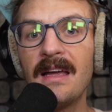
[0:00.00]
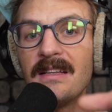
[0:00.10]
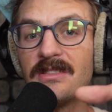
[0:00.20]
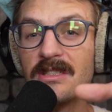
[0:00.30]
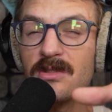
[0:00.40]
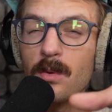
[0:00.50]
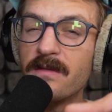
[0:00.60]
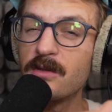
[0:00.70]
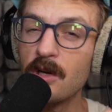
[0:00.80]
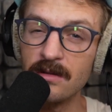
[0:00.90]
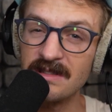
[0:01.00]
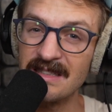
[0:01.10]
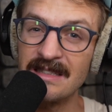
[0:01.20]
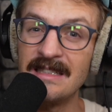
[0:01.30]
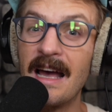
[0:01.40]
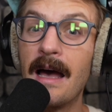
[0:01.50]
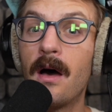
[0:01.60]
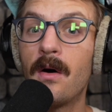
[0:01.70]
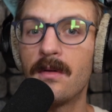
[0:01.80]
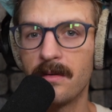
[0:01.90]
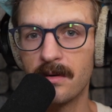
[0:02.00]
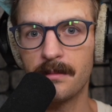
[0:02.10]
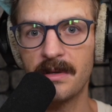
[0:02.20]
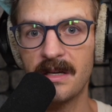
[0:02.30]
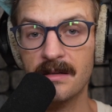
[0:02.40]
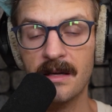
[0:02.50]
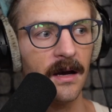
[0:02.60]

it just sort of turns it down a little bit.